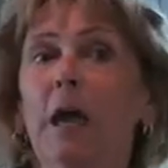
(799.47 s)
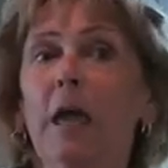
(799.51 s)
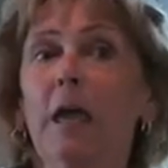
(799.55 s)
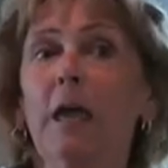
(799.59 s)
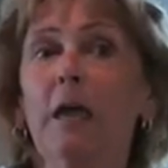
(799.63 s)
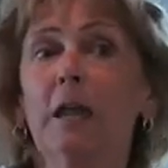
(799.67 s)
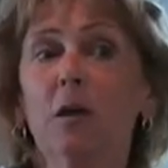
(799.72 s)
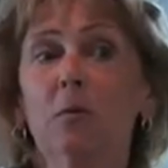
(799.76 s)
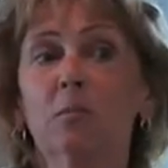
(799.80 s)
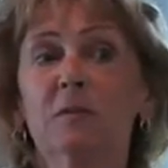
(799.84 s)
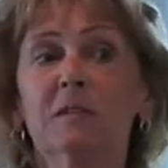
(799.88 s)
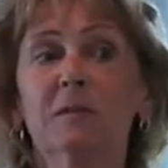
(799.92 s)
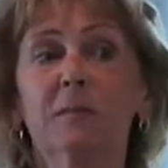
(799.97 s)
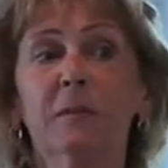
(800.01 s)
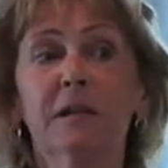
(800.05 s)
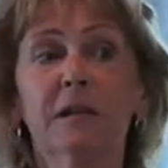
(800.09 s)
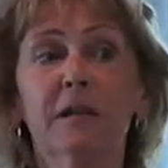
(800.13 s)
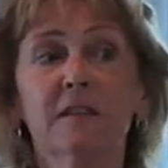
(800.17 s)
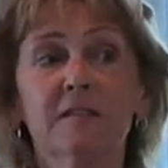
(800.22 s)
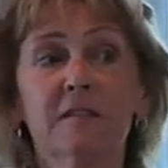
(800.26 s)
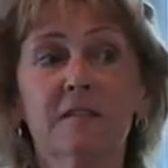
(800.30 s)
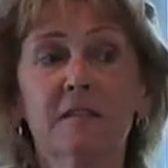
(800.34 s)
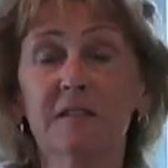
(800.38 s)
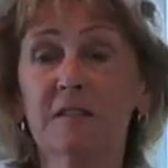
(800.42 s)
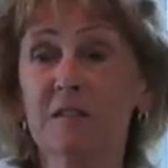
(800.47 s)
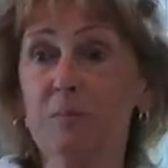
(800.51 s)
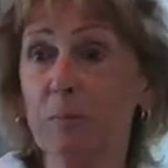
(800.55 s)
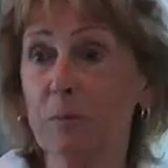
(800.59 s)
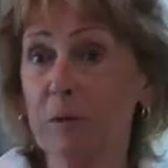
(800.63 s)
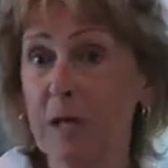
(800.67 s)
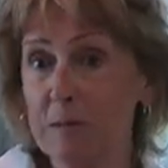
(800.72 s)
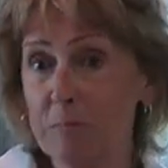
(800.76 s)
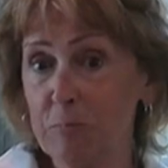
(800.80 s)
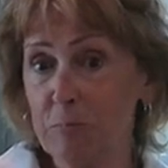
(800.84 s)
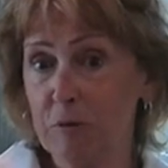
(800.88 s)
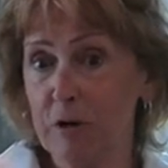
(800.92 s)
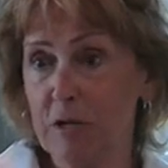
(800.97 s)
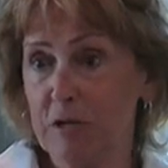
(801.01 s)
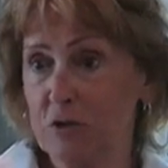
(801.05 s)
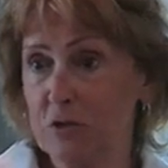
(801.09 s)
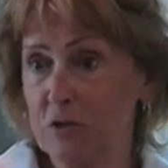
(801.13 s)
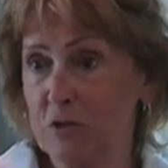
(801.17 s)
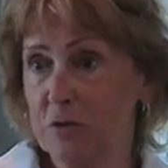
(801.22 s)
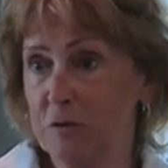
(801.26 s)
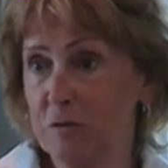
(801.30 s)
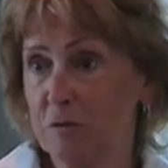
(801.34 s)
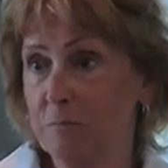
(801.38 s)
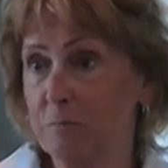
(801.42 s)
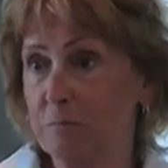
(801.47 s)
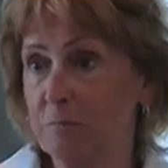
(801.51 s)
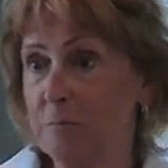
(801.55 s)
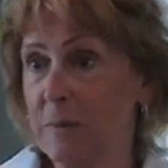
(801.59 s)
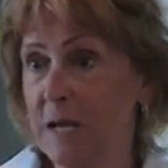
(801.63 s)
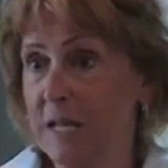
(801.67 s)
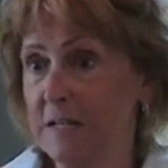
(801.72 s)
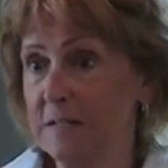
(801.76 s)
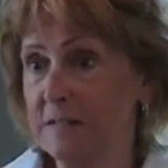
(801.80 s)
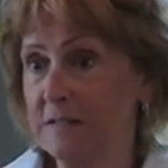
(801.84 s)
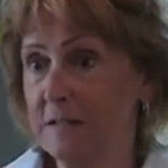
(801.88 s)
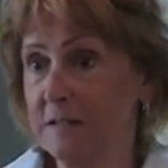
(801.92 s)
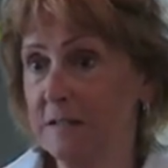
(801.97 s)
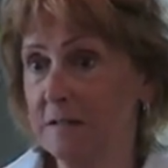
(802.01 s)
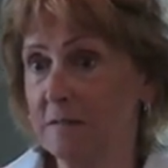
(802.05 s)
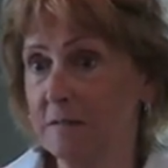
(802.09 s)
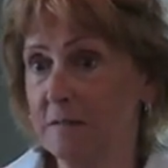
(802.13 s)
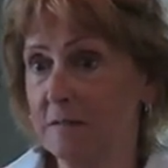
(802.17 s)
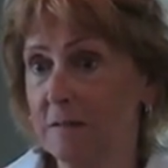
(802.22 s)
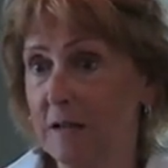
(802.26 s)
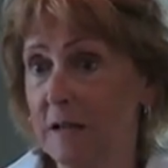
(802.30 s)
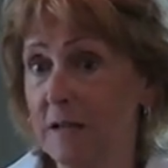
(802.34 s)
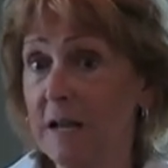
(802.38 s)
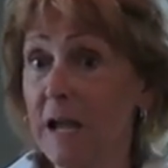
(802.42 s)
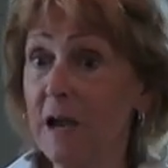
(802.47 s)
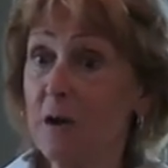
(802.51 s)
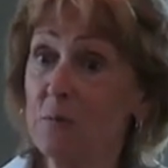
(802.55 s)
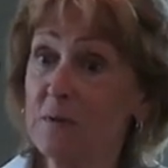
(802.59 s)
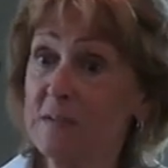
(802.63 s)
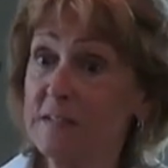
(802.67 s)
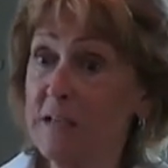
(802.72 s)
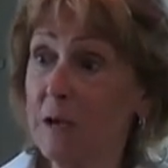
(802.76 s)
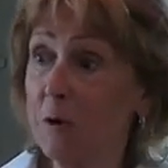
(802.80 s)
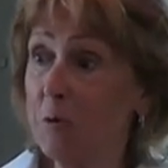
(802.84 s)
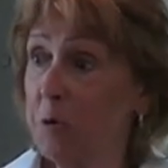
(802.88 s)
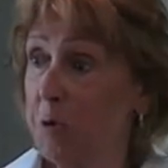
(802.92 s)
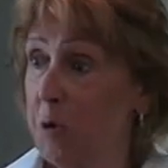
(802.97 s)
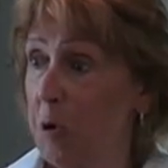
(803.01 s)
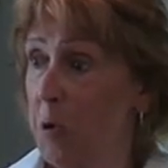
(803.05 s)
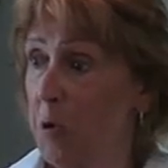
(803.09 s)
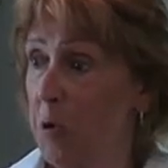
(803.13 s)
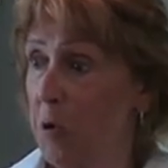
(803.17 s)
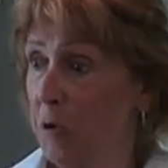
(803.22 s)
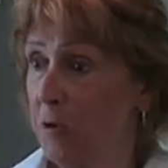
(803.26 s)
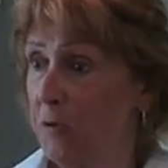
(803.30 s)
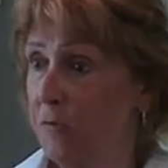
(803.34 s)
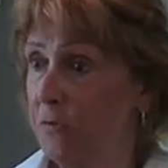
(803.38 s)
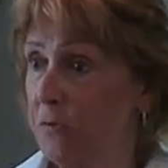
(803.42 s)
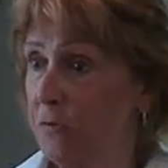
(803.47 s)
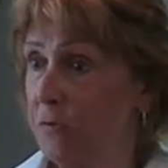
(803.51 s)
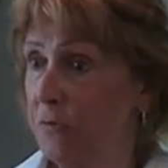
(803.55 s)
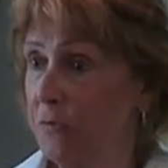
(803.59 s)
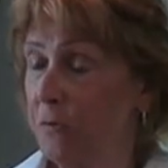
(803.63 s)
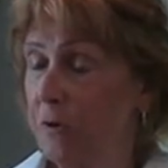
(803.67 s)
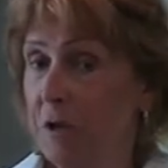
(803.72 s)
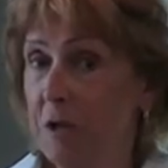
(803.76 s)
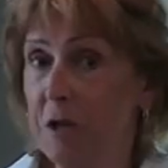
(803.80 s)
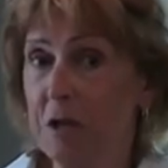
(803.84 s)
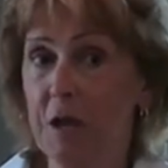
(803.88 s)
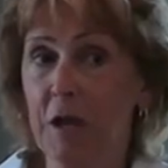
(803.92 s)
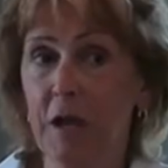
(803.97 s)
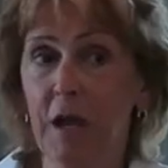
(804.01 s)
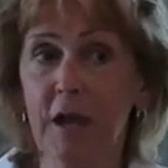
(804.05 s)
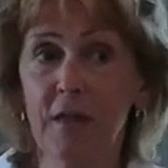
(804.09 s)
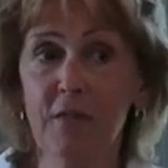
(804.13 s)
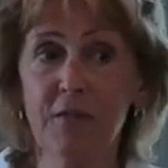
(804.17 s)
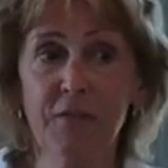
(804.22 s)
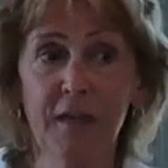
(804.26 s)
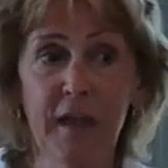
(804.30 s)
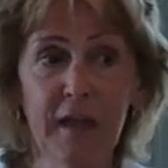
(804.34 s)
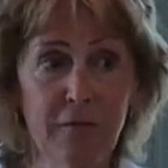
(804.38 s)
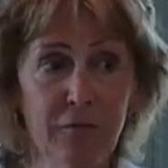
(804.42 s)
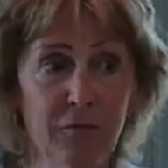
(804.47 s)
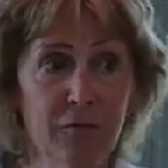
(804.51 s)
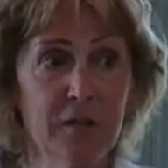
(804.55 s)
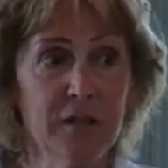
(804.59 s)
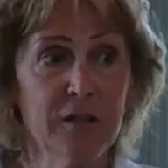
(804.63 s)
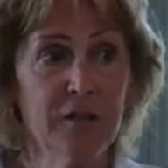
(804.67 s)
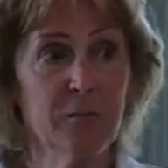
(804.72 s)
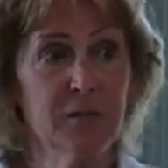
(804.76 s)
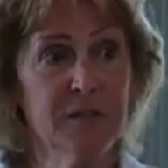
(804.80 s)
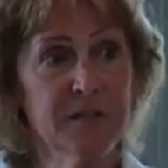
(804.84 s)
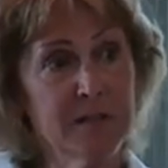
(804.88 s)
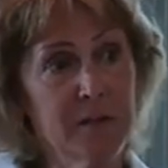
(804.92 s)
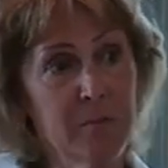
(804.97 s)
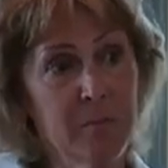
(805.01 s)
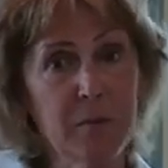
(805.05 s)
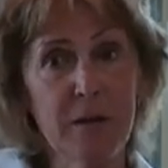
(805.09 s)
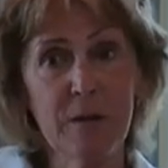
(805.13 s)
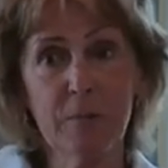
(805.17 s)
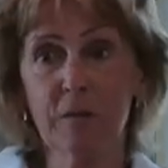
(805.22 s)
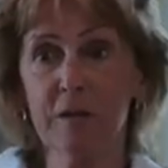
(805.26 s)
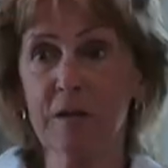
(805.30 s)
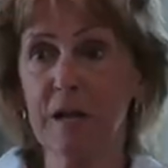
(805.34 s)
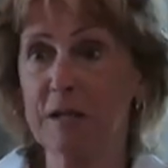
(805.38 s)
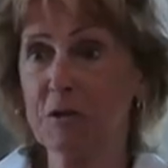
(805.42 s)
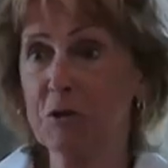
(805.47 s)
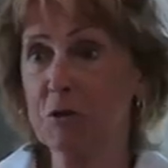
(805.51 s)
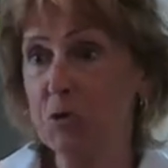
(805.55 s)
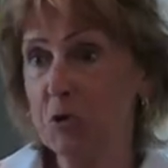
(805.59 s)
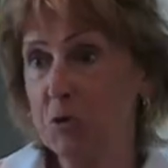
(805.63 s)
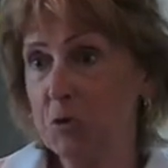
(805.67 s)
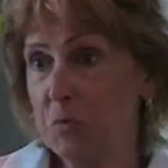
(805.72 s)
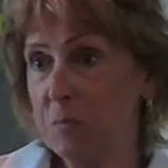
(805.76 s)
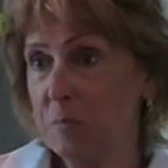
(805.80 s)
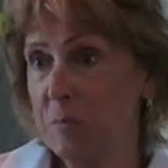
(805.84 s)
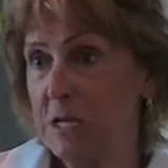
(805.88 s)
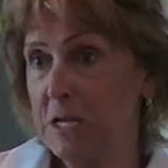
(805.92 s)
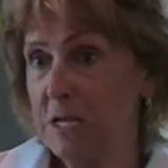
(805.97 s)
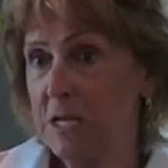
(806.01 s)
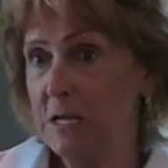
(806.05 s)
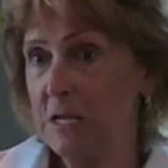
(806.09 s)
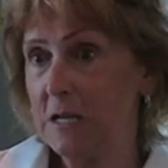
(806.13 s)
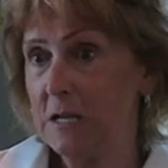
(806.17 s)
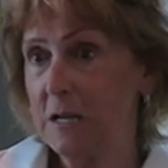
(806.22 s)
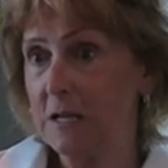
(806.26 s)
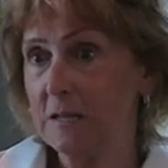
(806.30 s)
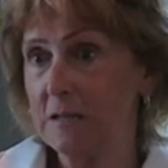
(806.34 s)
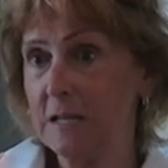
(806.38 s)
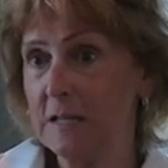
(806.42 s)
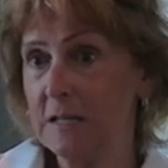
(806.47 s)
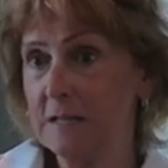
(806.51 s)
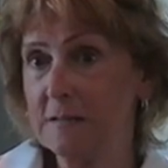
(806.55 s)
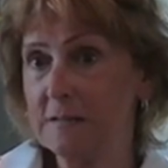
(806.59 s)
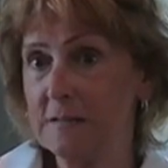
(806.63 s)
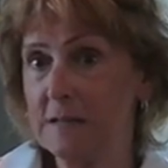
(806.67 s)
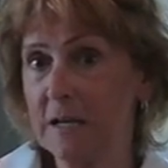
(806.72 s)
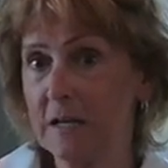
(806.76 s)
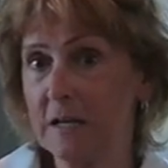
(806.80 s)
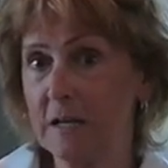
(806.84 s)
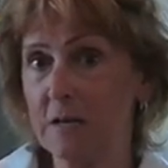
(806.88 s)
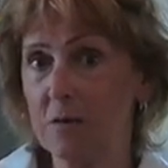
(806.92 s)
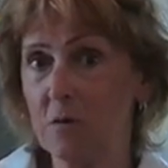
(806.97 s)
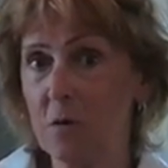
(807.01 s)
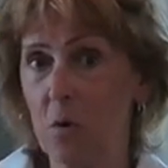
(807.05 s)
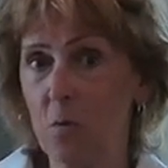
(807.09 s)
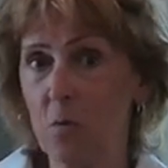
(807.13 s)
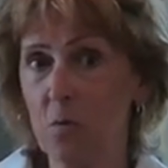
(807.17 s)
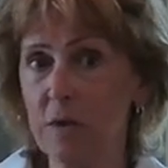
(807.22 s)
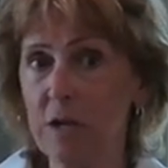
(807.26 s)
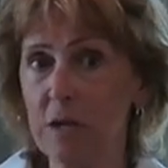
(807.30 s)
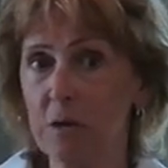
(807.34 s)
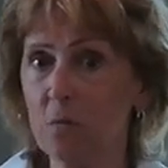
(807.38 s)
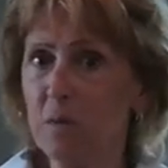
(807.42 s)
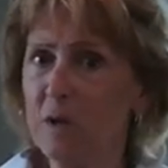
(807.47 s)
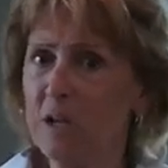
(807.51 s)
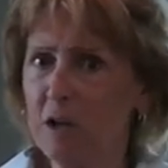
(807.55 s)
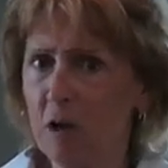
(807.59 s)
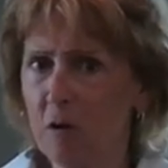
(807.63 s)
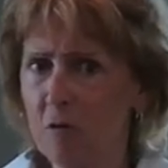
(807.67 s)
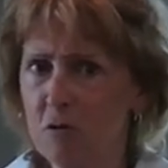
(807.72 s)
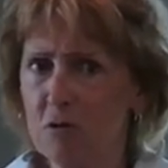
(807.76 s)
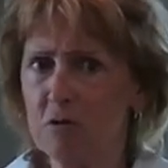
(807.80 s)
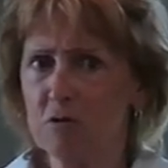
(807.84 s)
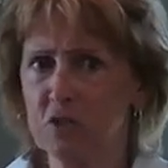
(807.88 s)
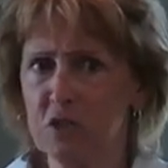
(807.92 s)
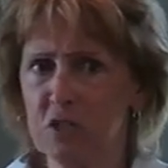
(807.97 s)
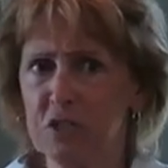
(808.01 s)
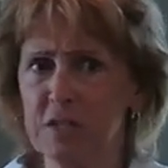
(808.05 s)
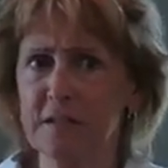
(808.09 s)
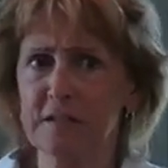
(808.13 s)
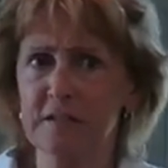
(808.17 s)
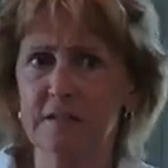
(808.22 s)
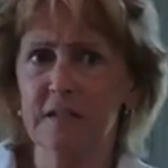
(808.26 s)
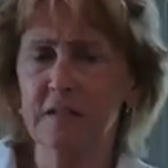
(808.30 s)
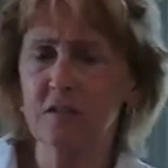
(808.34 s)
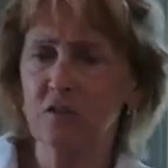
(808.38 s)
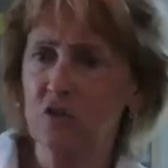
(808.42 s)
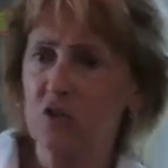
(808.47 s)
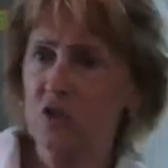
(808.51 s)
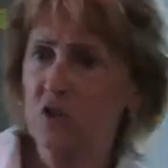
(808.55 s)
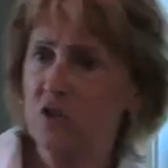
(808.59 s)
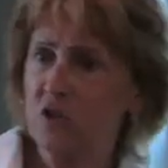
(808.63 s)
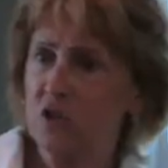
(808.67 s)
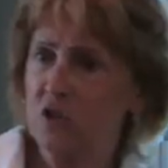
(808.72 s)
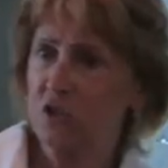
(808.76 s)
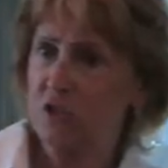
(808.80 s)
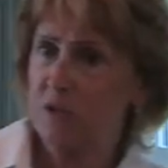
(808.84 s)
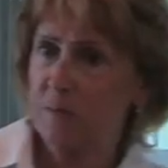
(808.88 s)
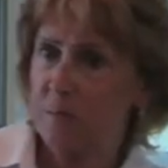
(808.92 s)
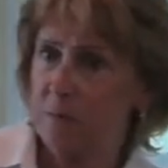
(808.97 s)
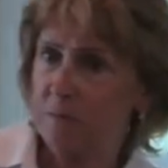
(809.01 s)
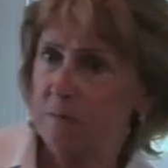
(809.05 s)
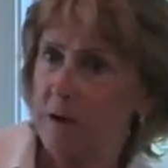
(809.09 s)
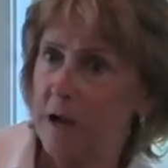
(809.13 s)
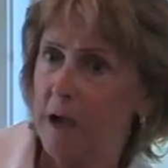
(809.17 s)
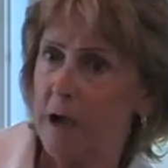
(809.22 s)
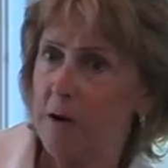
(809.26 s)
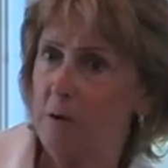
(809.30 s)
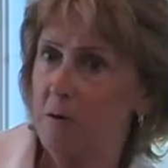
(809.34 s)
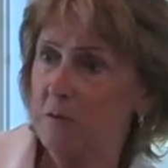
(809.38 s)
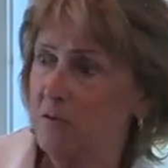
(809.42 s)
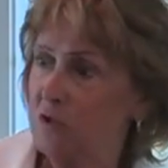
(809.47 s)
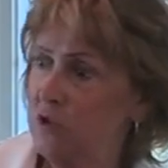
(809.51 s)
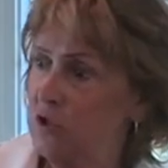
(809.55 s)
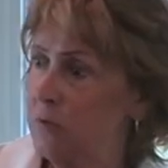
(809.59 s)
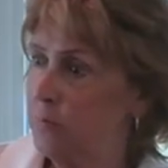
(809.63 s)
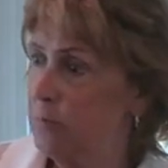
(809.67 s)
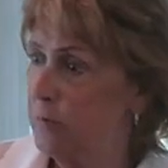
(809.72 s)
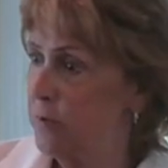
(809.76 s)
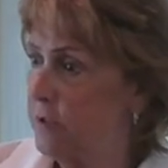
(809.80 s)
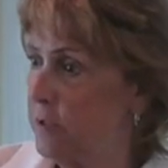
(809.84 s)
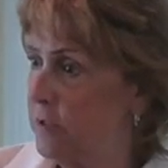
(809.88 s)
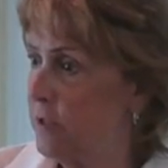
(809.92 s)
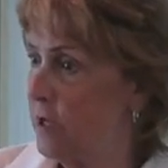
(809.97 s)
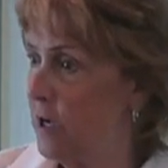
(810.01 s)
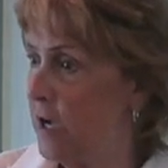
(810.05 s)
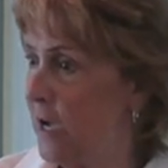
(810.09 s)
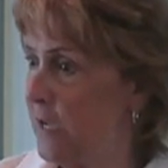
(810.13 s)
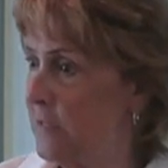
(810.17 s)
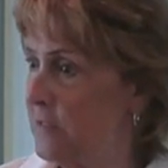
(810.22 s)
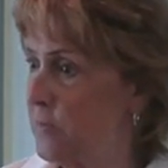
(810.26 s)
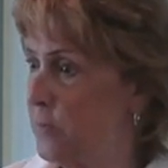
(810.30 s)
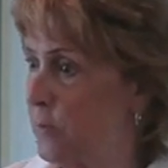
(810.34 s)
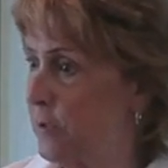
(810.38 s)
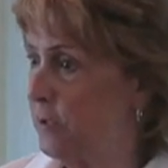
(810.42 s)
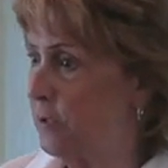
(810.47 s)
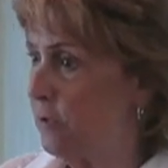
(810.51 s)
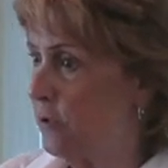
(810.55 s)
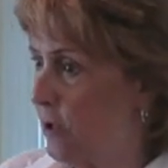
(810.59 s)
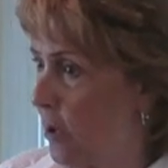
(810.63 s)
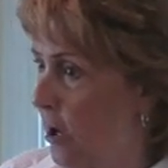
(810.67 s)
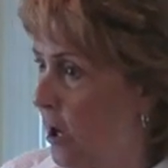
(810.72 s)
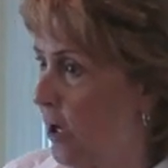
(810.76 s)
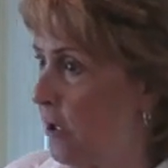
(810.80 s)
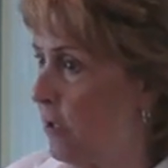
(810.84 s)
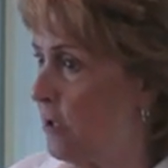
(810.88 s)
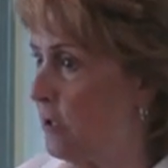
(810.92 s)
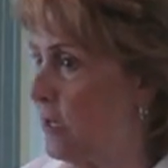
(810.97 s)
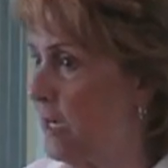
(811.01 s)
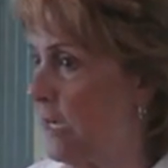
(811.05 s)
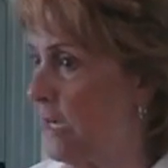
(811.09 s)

and it was because of this blood pressure medicine, and I was out cold. And thankfully, there were some people that knew me, and they said, we know who she is. Let's just ship her out, ship her to the hospital, call her